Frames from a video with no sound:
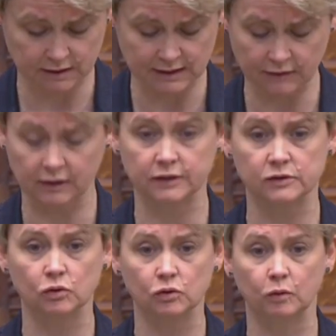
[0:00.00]
and
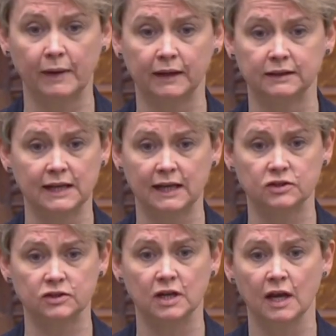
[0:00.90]
presumably on
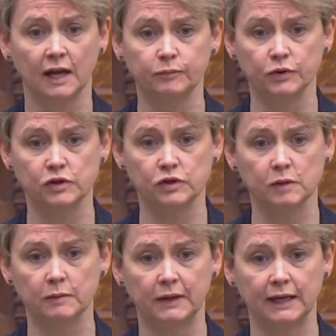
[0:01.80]
the
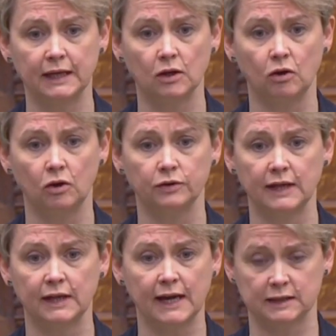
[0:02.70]
expectation that one of those
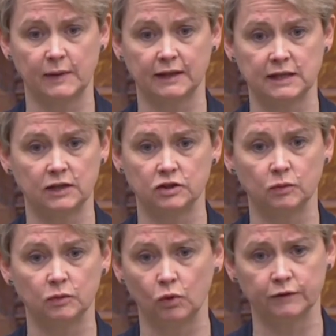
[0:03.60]
countries
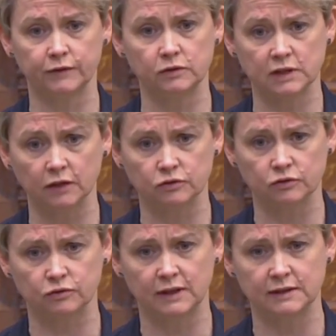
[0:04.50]
will
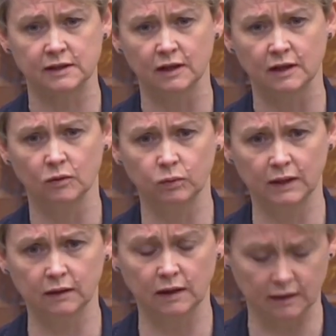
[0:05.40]
accept her,
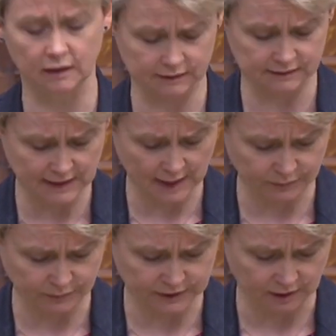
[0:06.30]
even though she hasn't
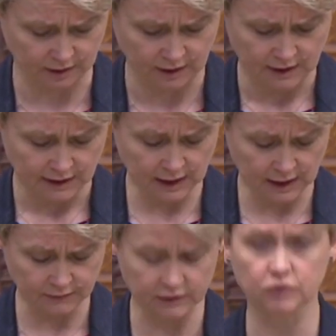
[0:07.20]
lived there and
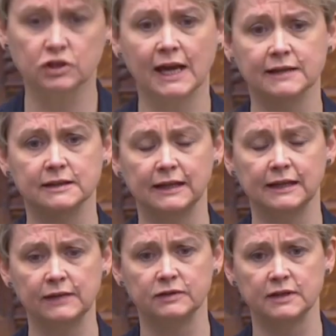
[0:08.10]
was
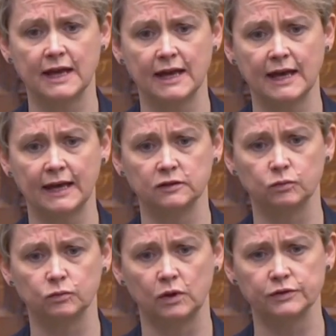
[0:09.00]
radicalised here.
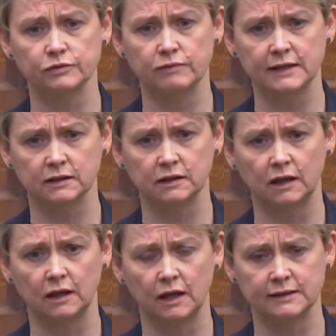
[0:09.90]
Does that
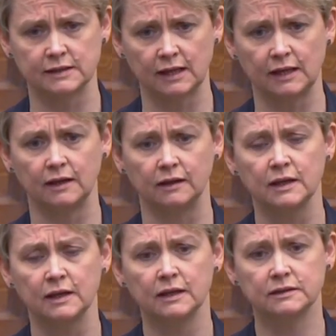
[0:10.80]
mean he
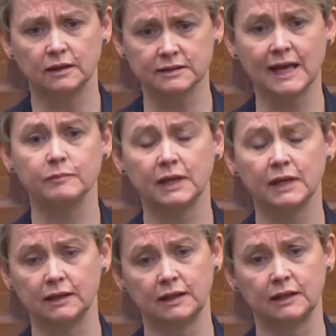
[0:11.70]
accepts that the same
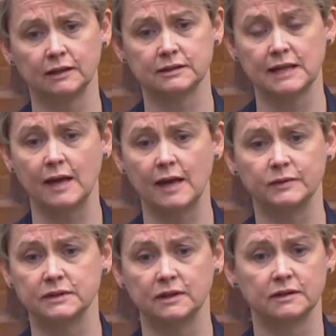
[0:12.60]
principle
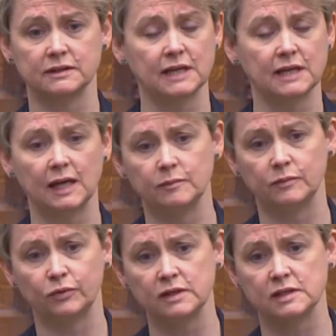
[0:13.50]
would apply
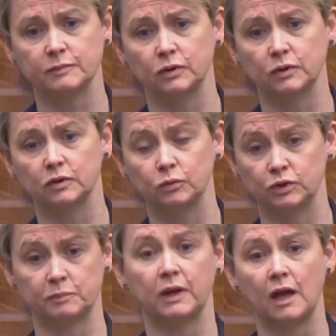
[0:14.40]
to other
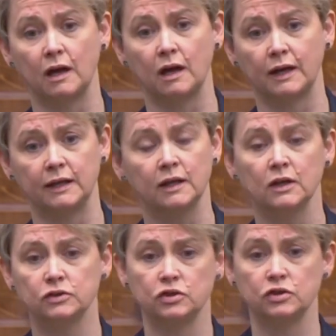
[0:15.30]
people
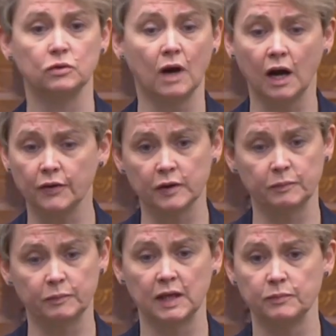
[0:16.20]
who might be
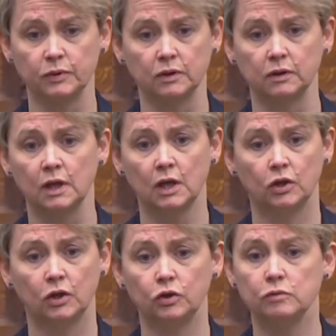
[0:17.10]
citizens
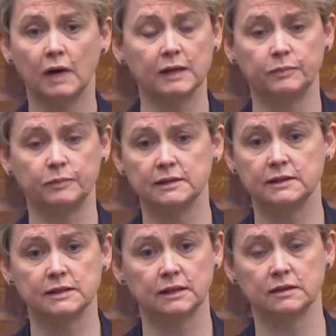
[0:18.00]
of
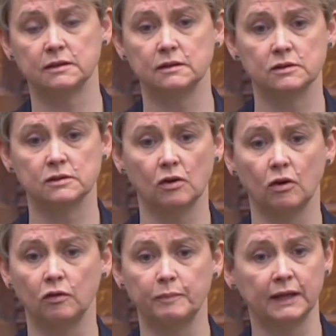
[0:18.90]
Bangladesh or the
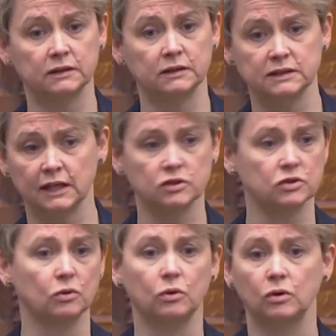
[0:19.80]
Netherlands,
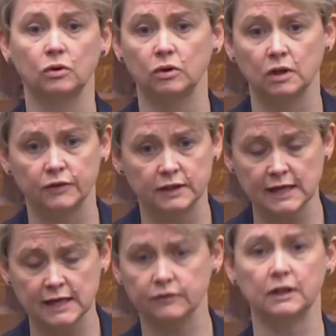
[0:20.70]
who might either
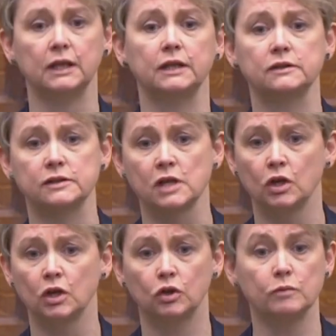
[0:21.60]
have potential
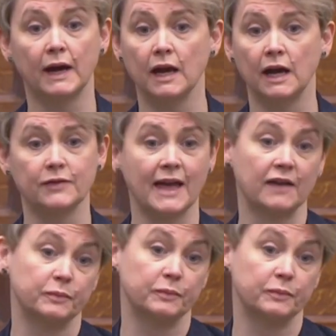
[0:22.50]
citizenship in the